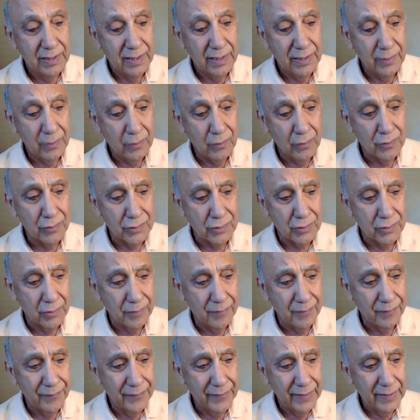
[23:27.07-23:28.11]
And
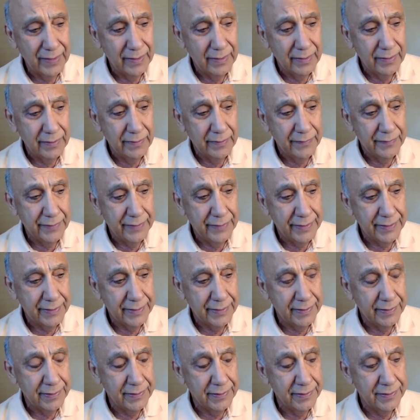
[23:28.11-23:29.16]
also, there
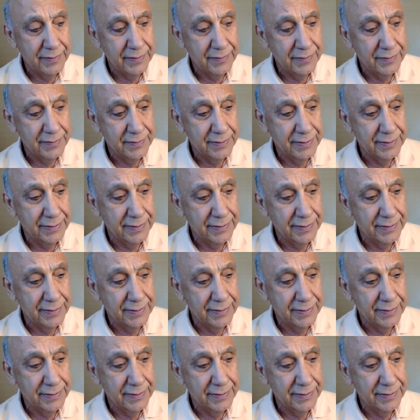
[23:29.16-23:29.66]
is